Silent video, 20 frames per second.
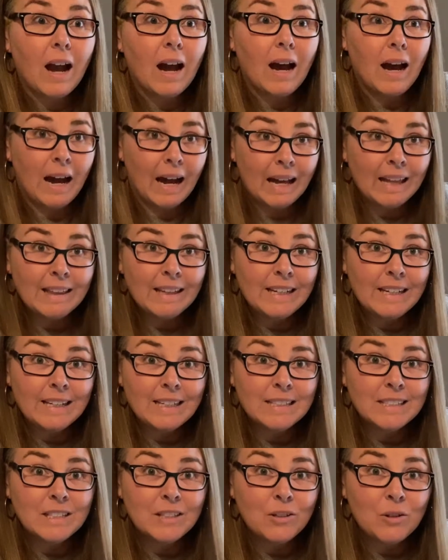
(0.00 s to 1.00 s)
I think
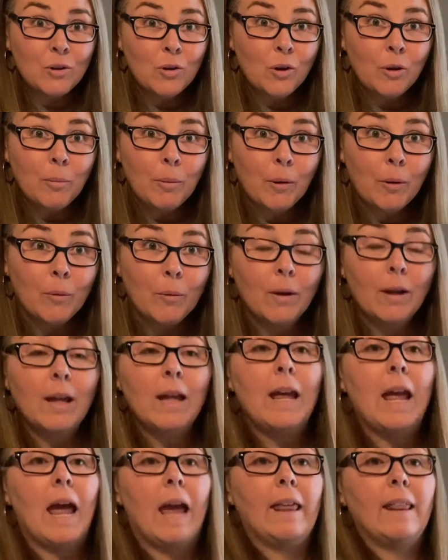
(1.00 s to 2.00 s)
it's adorable.
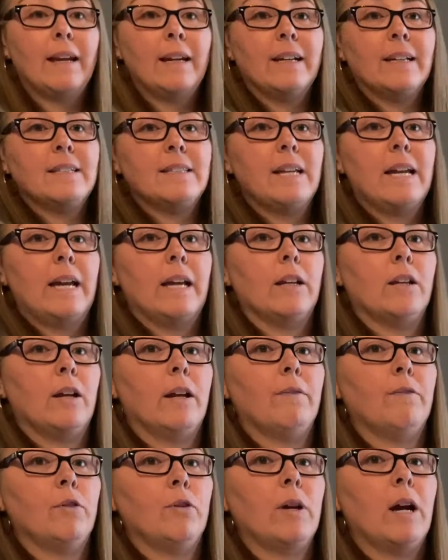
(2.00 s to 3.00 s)
And like I said,
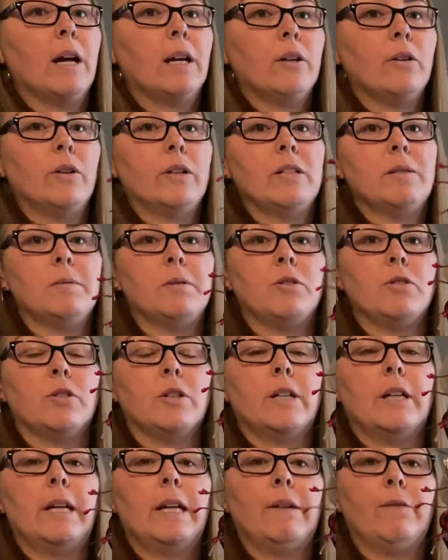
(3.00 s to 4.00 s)
if you got a Christmas
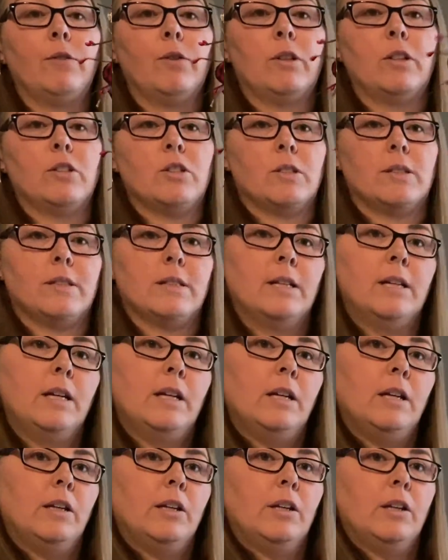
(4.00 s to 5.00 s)
tree, if you could just,
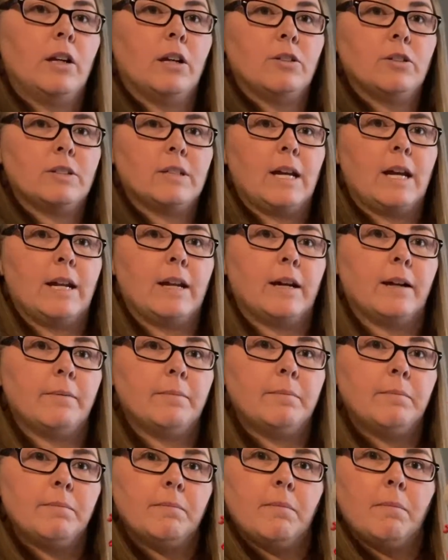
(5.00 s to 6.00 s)
you know, just kind of
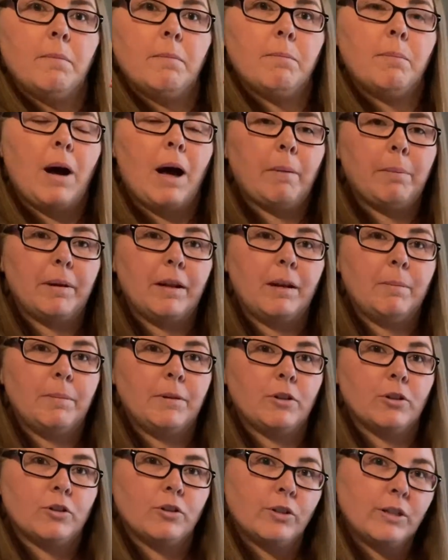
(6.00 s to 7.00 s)
pop it up in
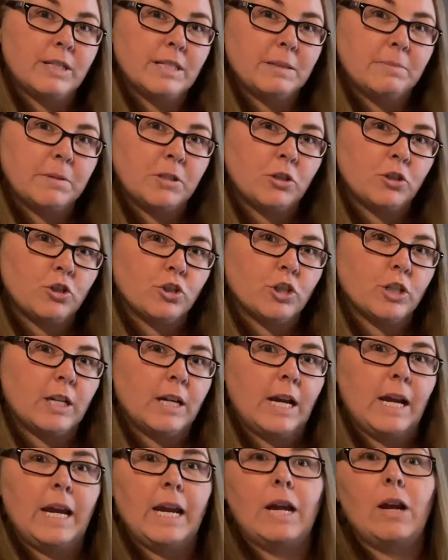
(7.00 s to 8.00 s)
your Christmas
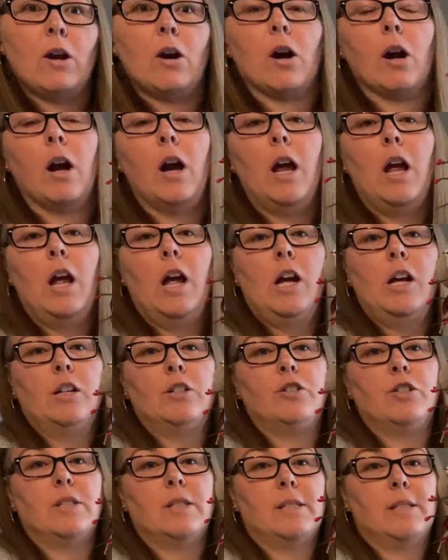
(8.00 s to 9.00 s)
tree, or
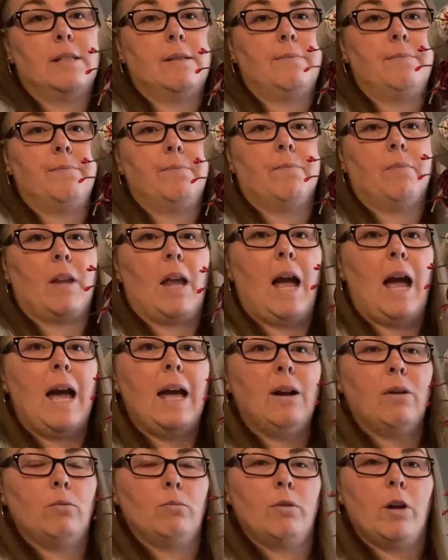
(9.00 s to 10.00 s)
just, I
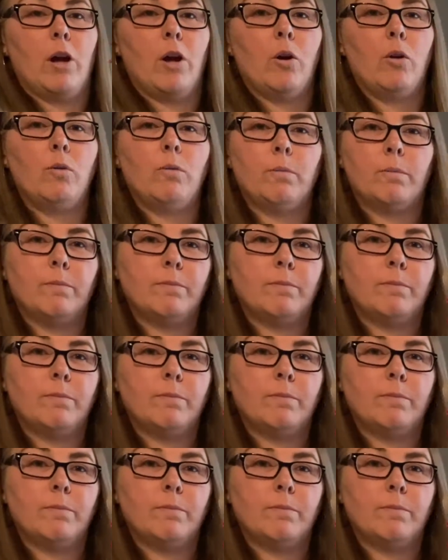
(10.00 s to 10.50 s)
don't know,